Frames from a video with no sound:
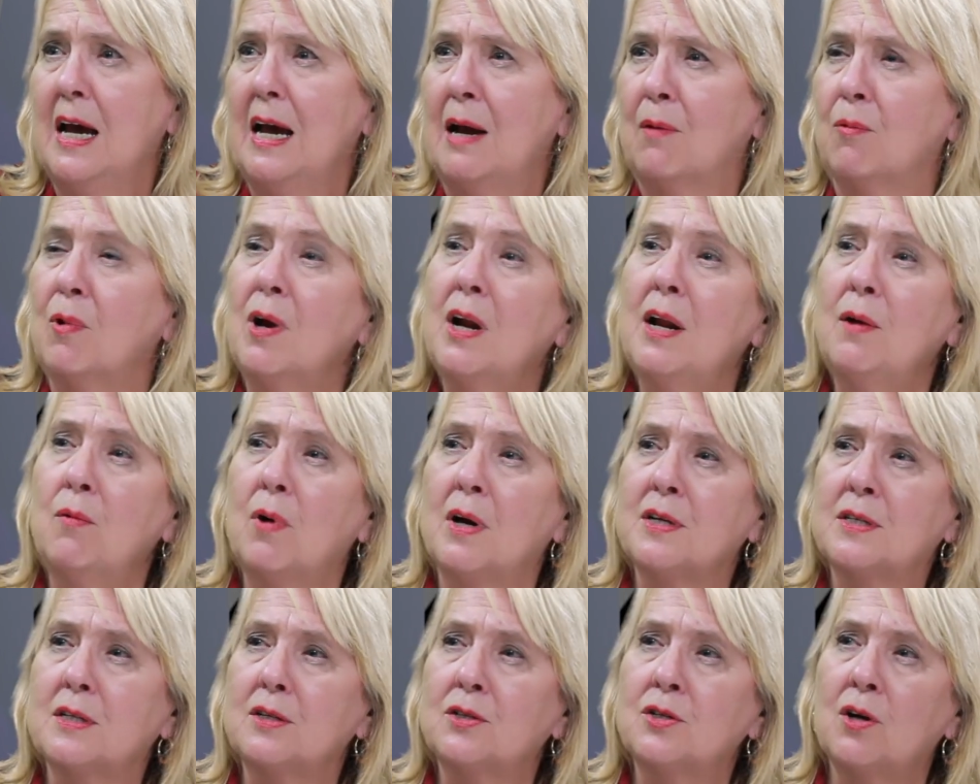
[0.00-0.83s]
It really
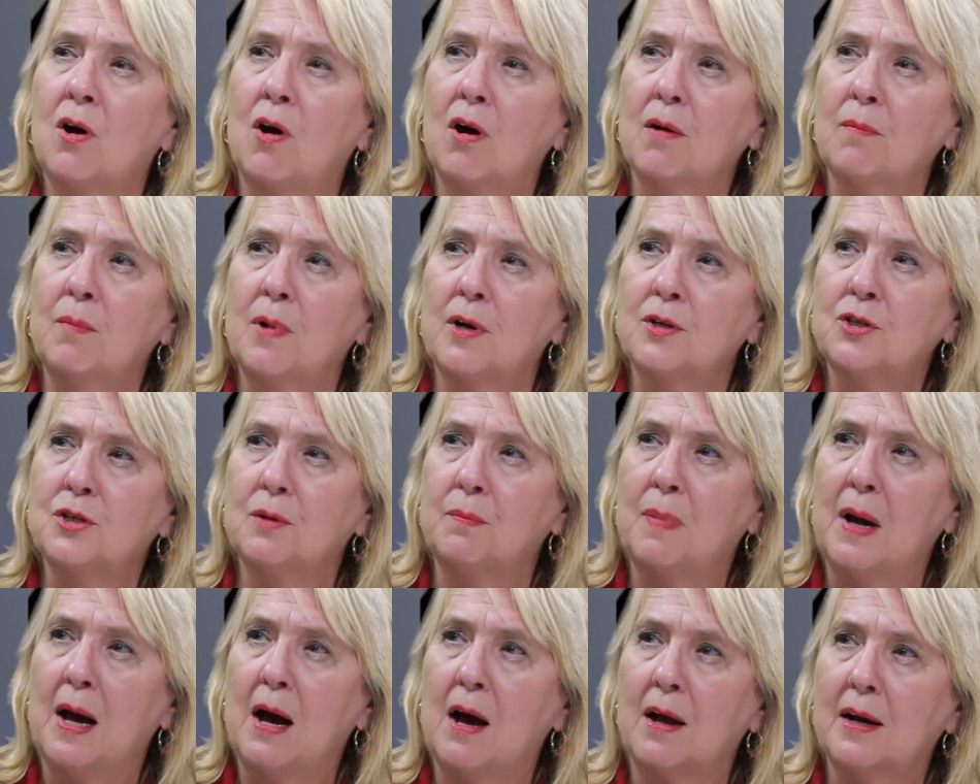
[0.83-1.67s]
wasn't talked much
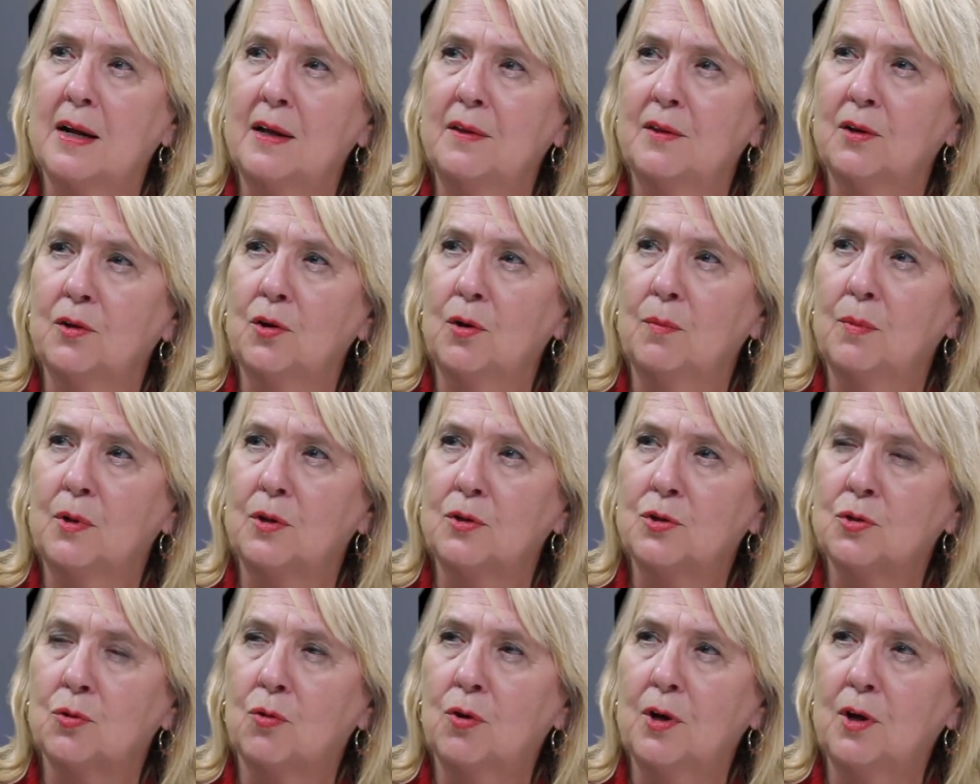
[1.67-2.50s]
about in the
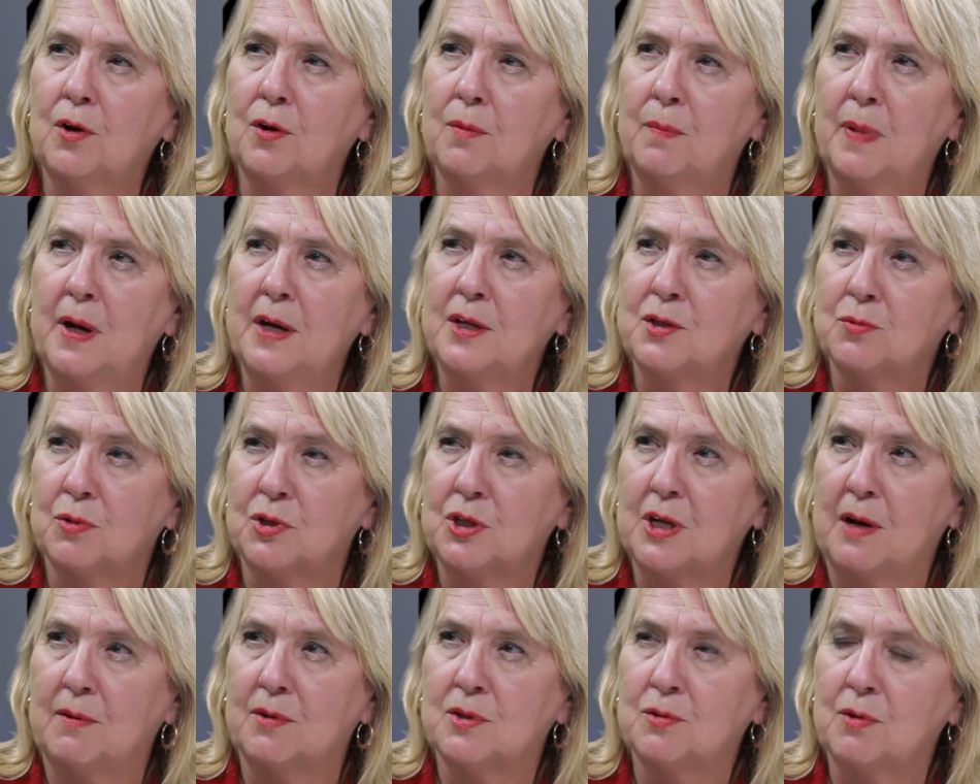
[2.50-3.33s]
gubernatorial debates,
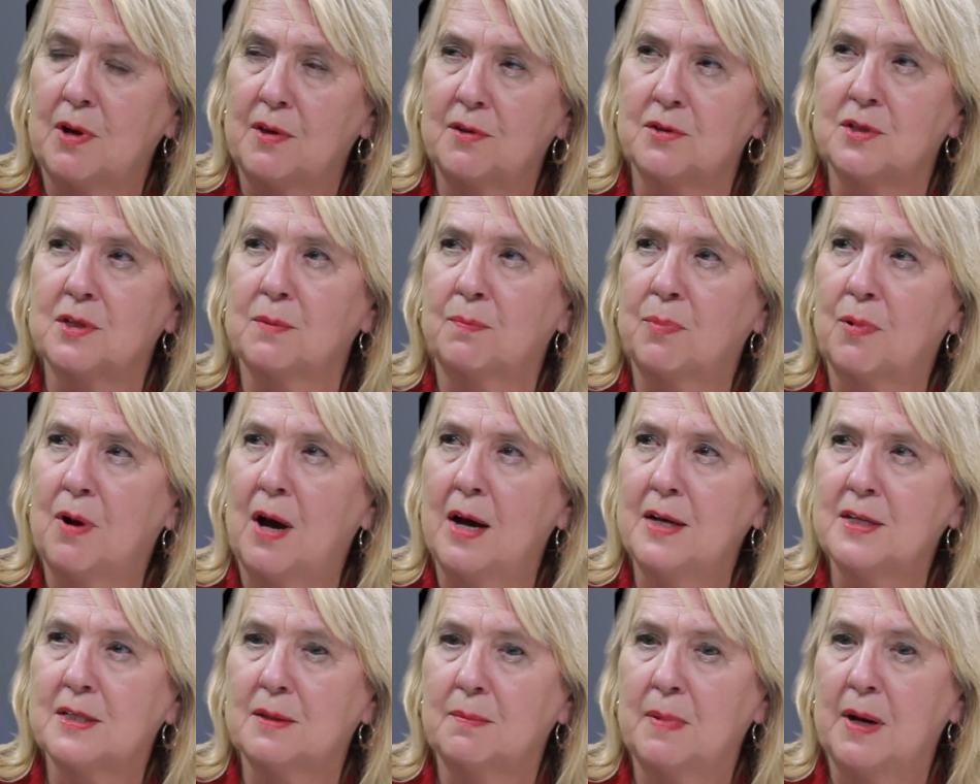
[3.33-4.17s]
which I was rather
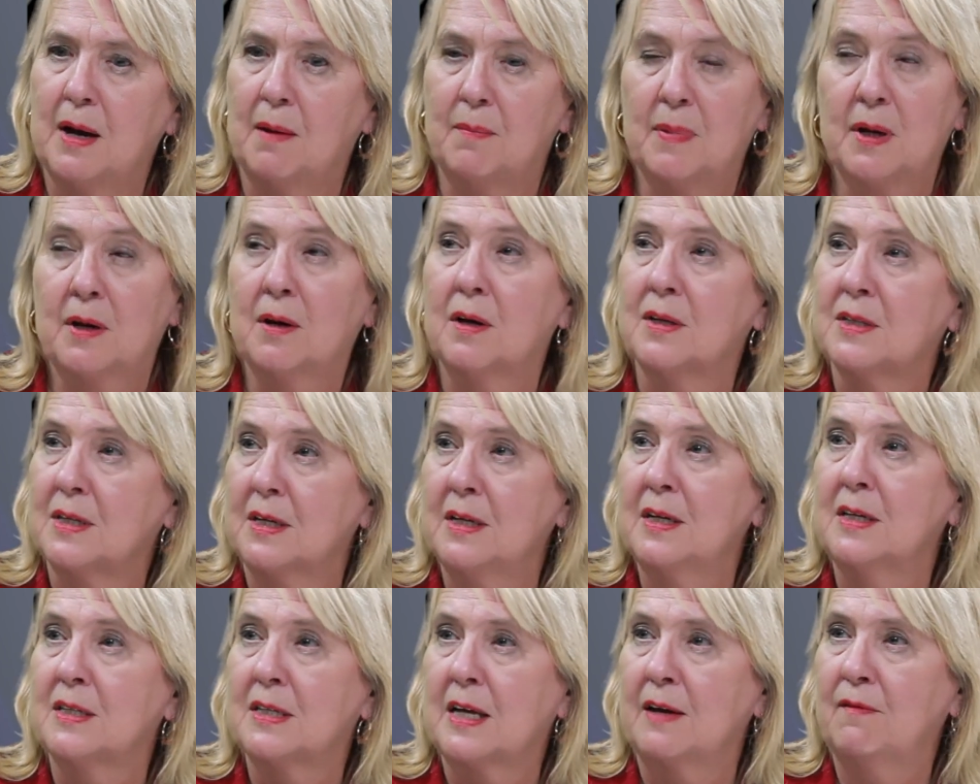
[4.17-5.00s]
surprised about because
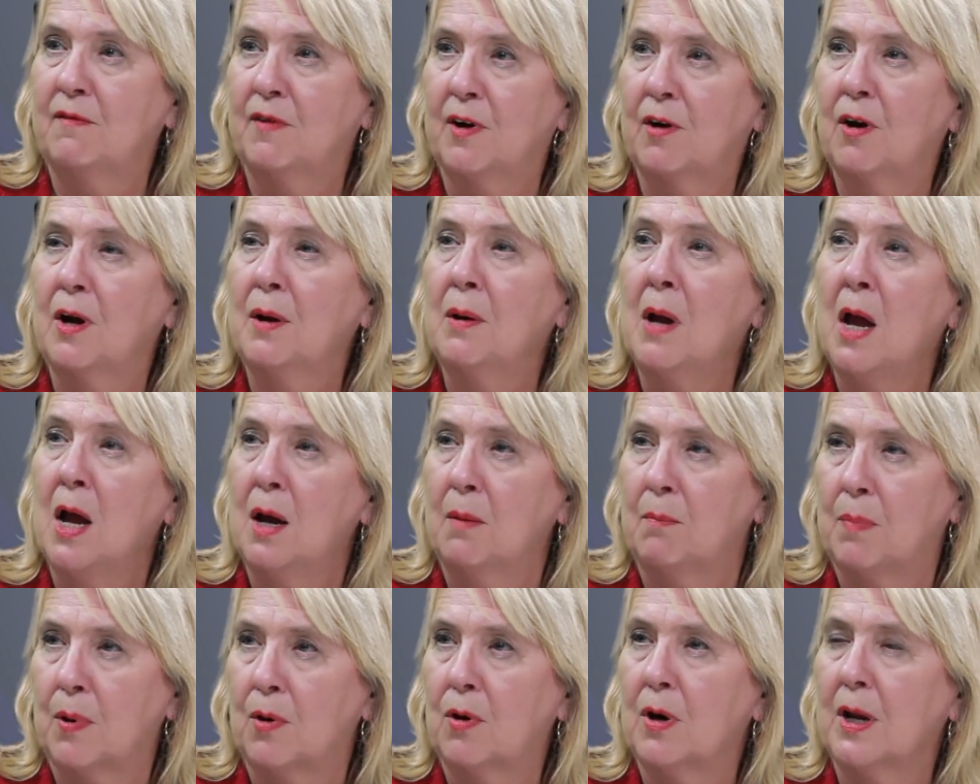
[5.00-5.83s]
it is a very
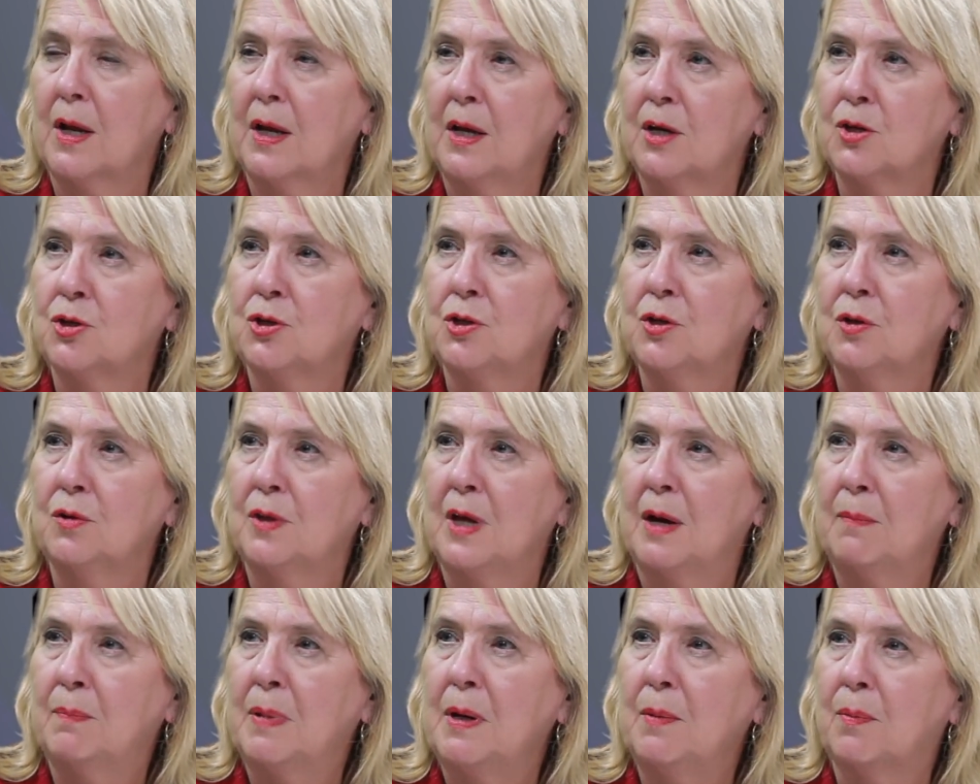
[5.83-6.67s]
burning issue
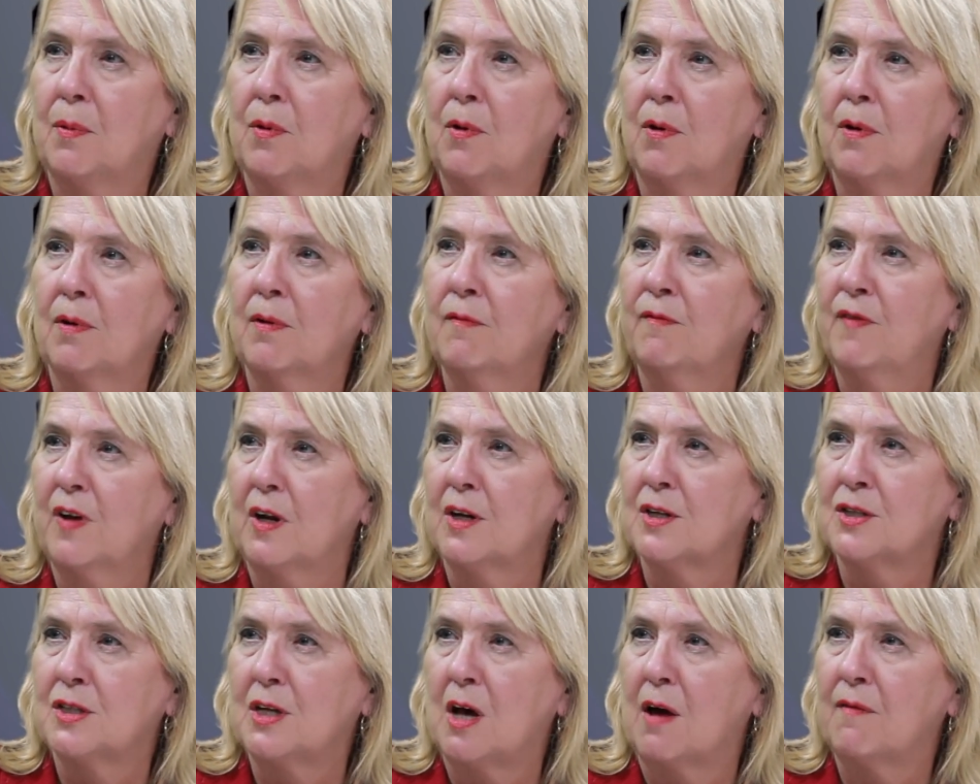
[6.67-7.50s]
that people are
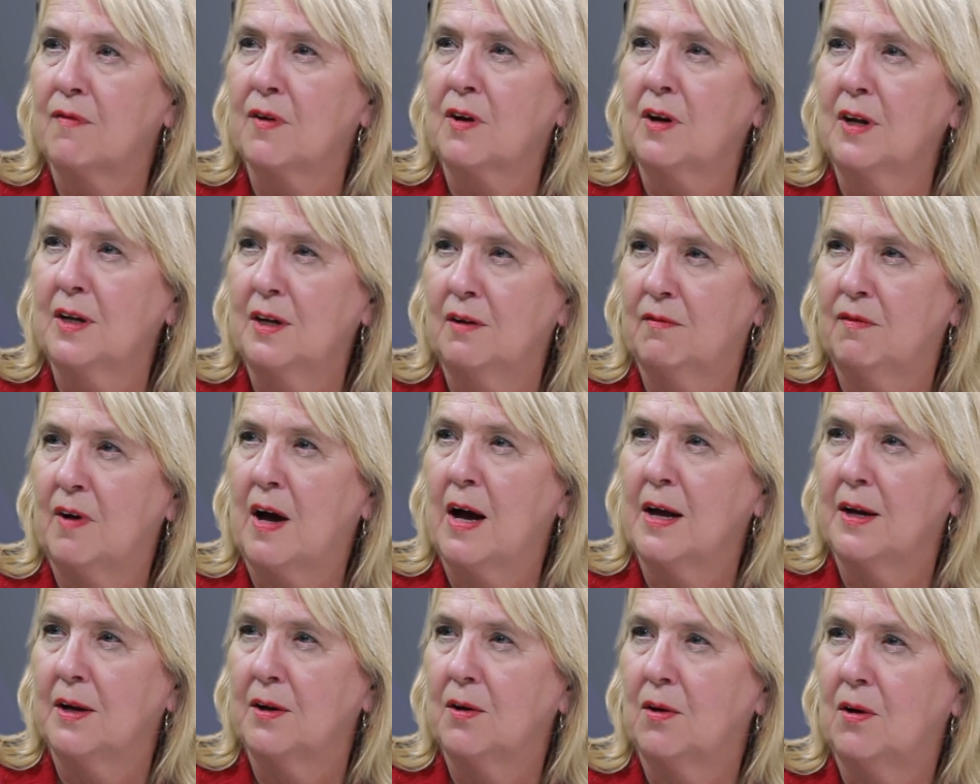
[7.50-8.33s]
philosophically
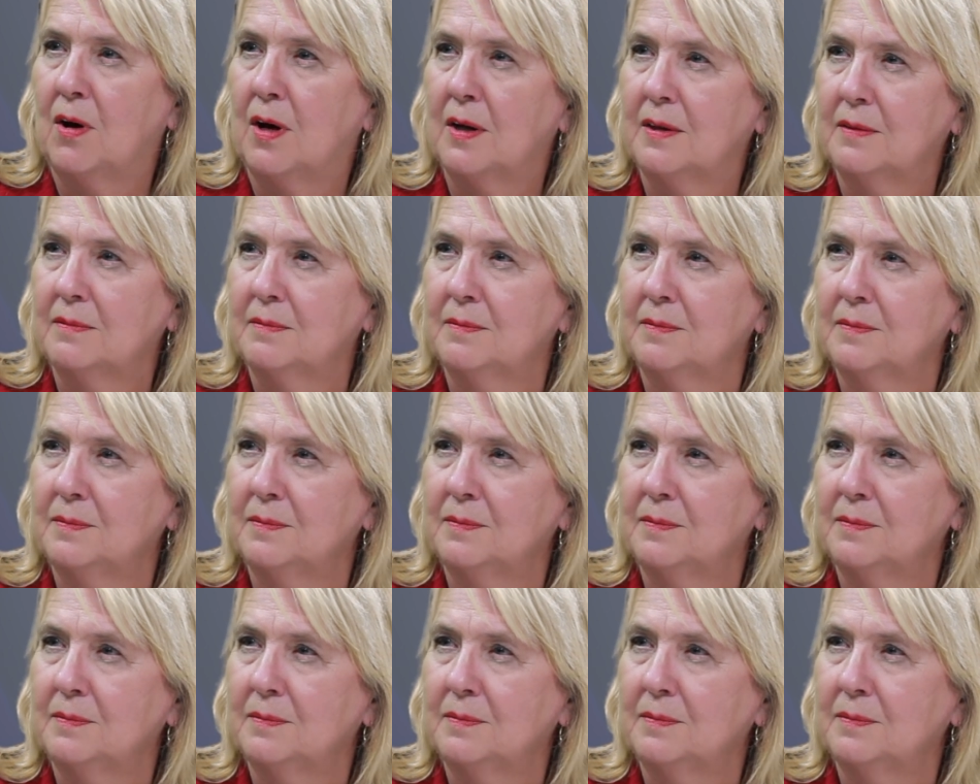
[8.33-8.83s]
divided on.